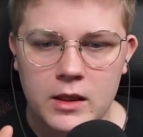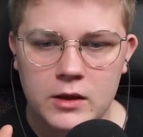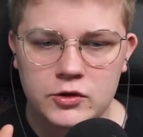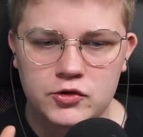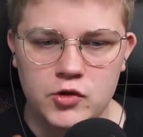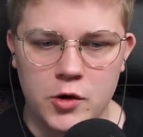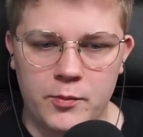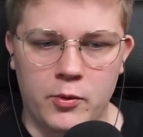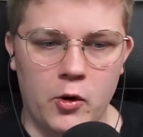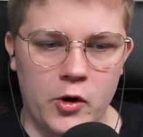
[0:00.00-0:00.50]

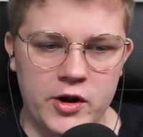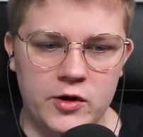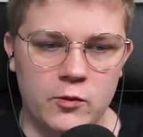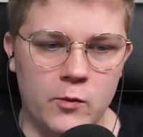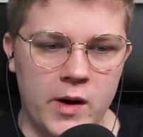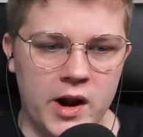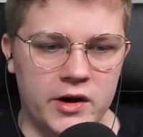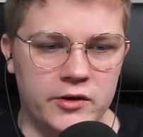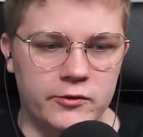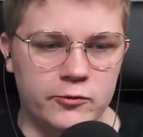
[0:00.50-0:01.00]
to a point
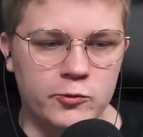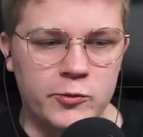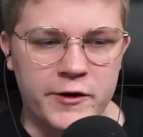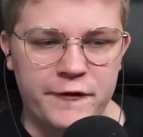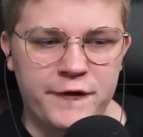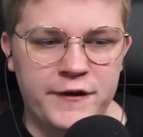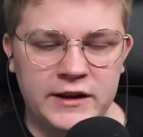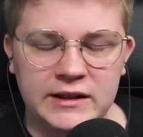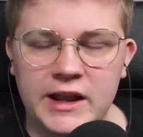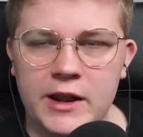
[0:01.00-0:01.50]
where we
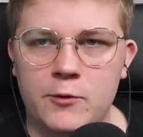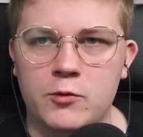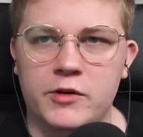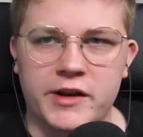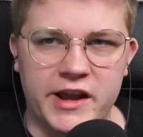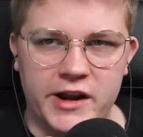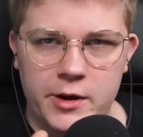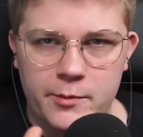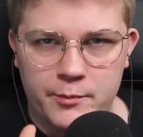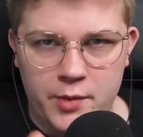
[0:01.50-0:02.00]
feel like we're
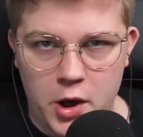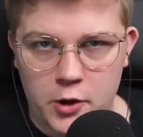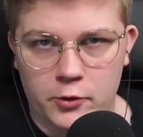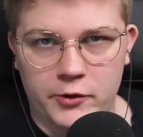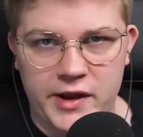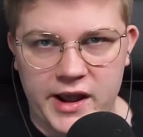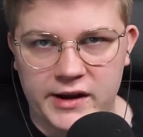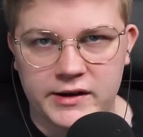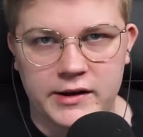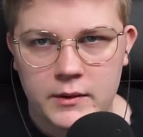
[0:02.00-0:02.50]
getting
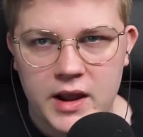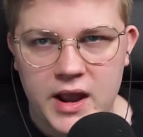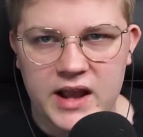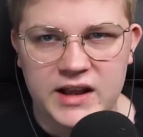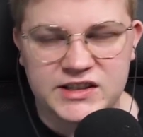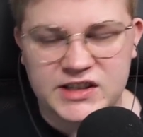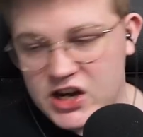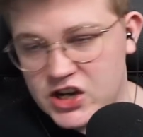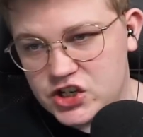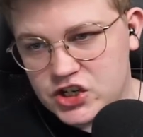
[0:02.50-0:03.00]
bottlenecked.
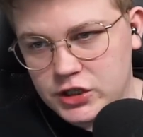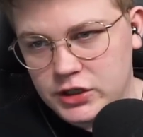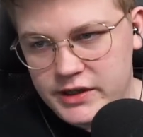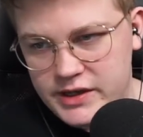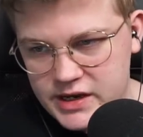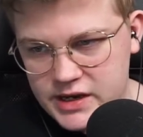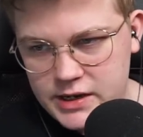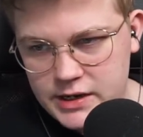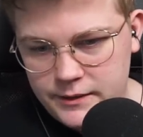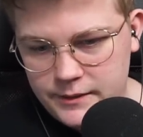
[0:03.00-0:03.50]

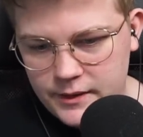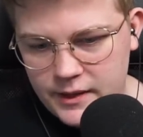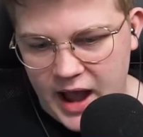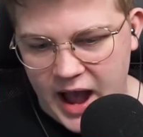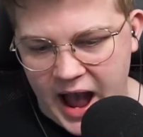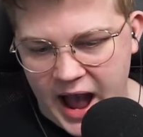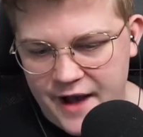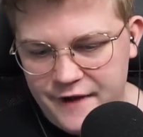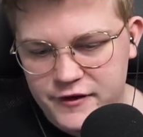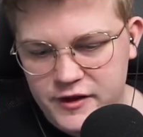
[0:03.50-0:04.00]
Essentially,
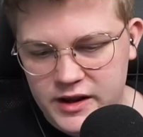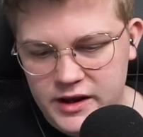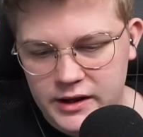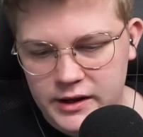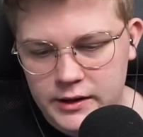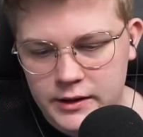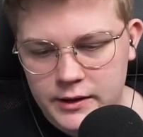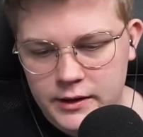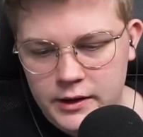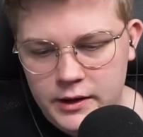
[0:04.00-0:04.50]

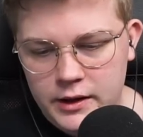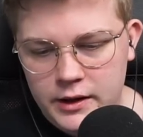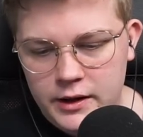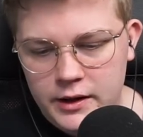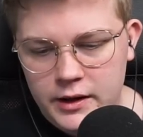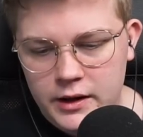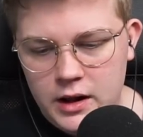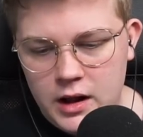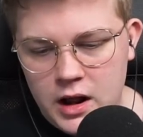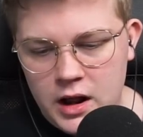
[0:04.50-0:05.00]
having
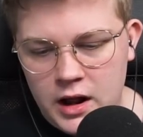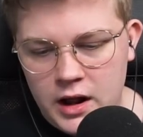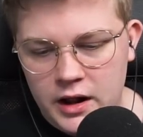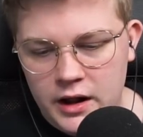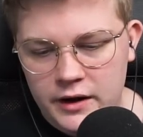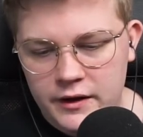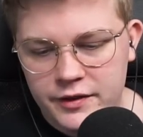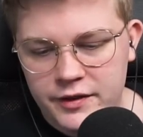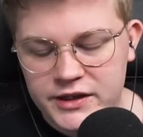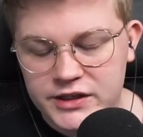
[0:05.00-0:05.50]

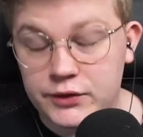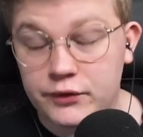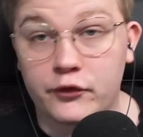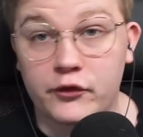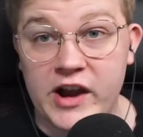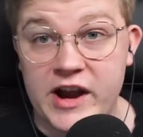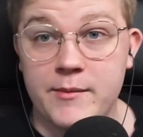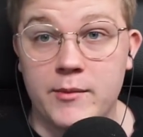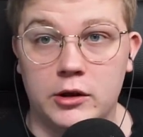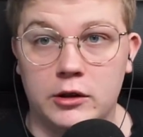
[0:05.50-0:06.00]
this
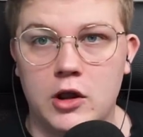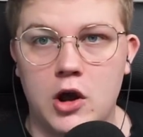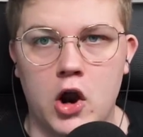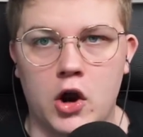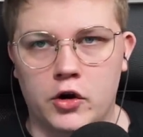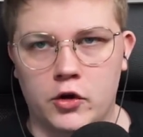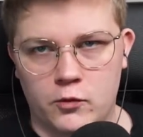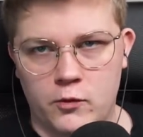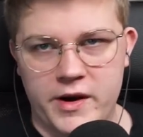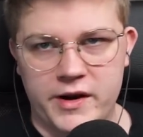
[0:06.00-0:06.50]
frame
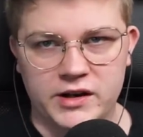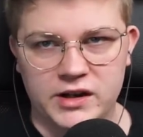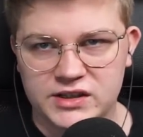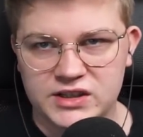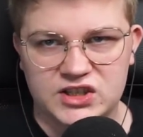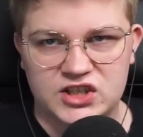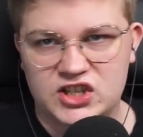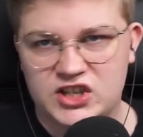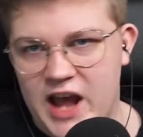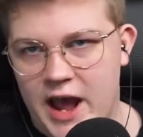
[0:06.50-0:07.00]
unlocker where it
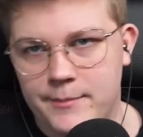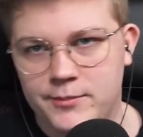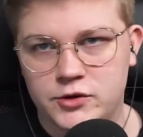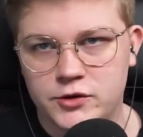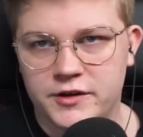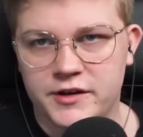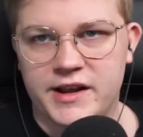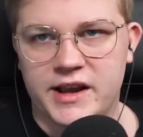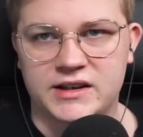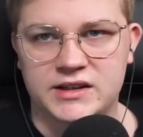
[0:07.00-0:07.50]
doesn't snap to
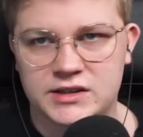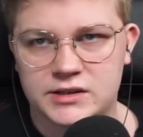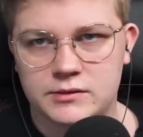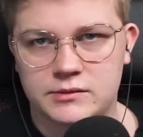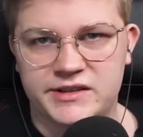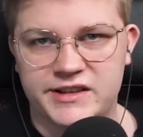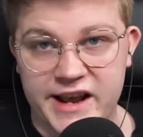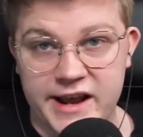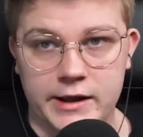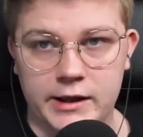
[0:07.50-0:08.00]
the next
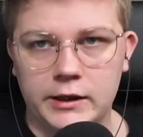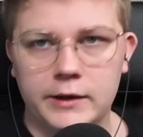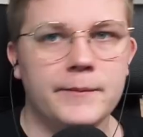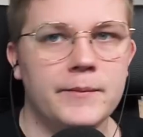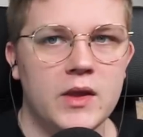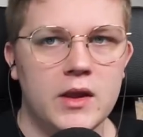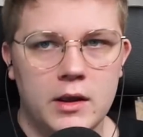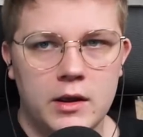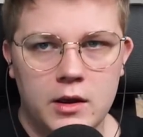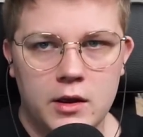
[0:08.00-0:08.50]
tick
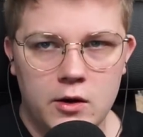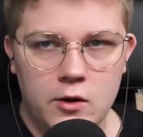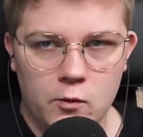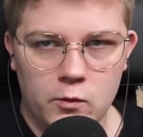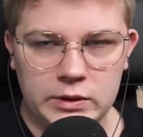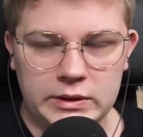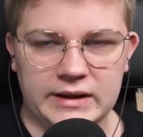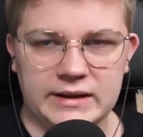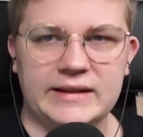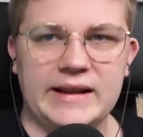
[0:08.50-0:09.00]

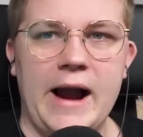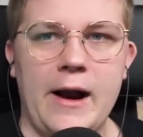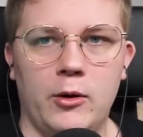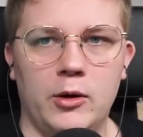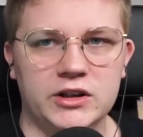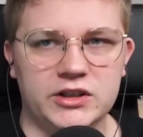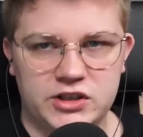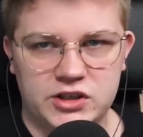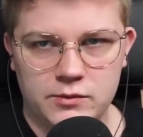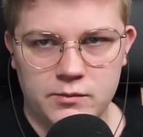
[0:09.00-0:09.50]
will allow
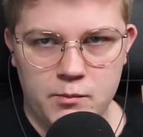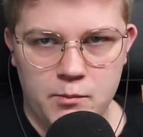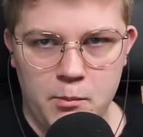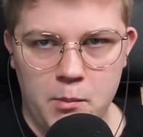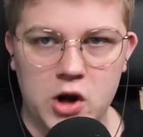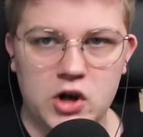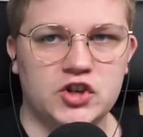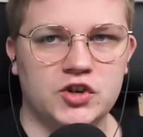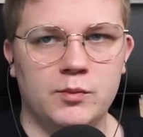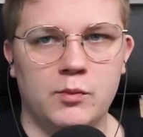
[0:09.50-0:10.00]
us
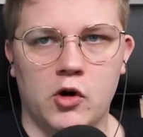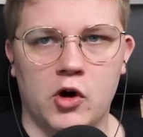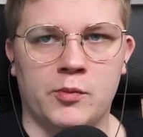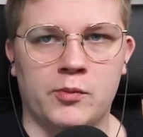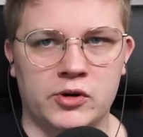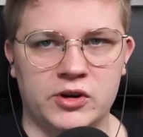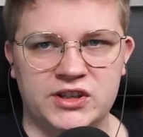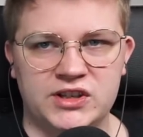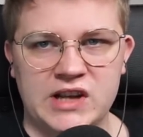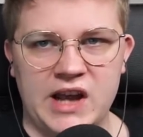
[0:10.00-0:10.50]
much more
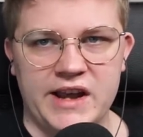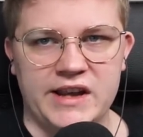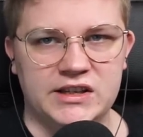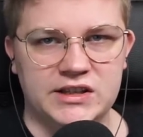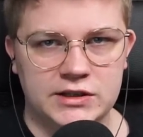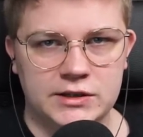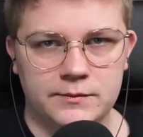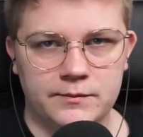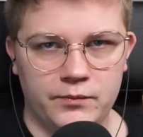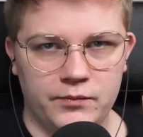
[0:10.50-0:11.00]

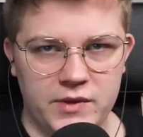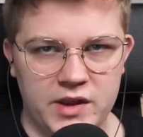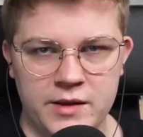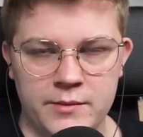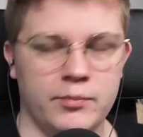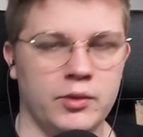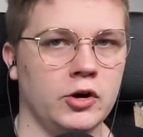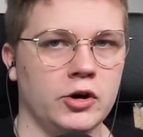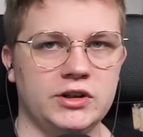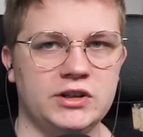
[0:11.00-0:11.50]
precise
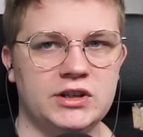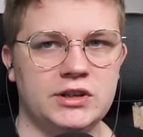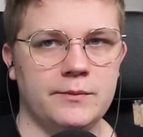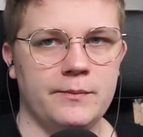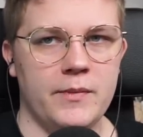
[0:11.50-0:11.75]
inputs,